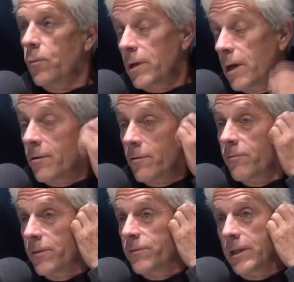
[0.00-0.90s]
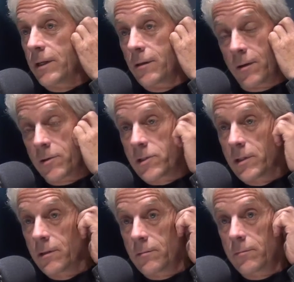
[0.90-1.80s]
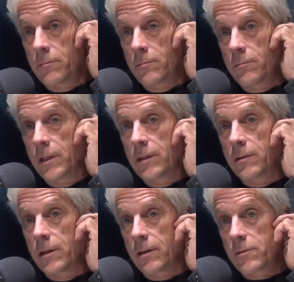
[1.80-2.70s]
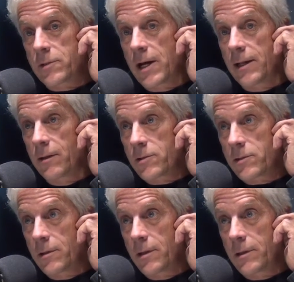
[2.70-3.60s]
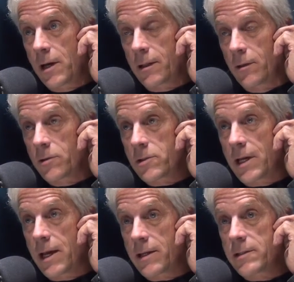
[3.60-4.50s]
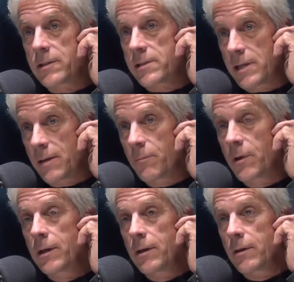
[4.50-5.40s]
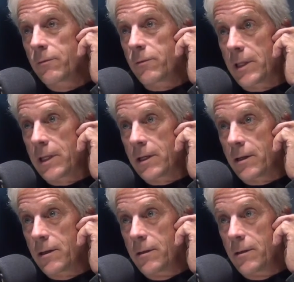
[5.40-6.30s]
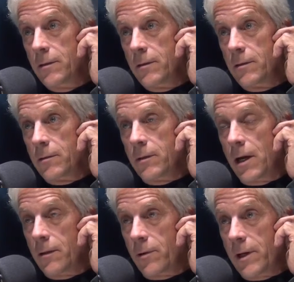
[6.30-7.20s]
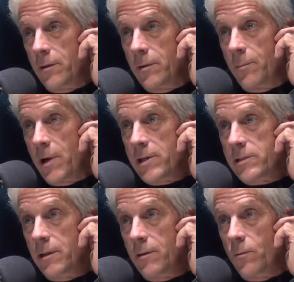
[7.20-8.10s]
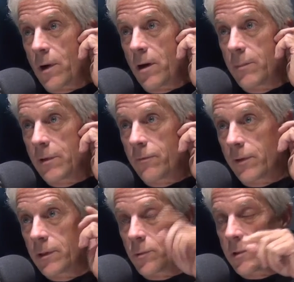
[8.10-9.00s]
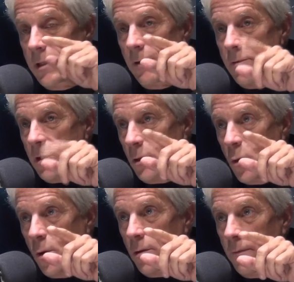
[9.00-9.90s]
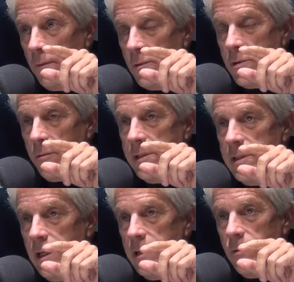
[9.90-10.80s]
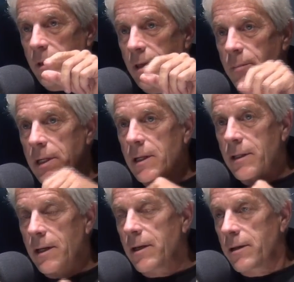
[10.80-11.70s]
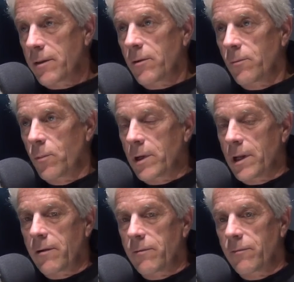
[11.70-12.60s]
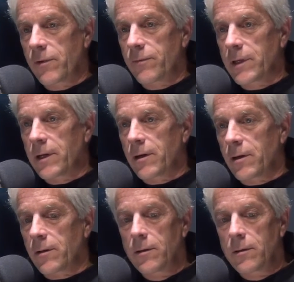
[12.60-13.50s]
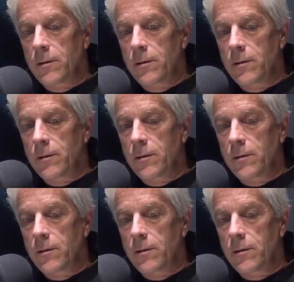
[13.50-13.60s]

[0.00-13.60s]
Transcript: 150 are still in silos on alert status, and the same for the Colorado, Nebraska, Wyoming field, which covers the corner of those three states where they meet, and then another 150 are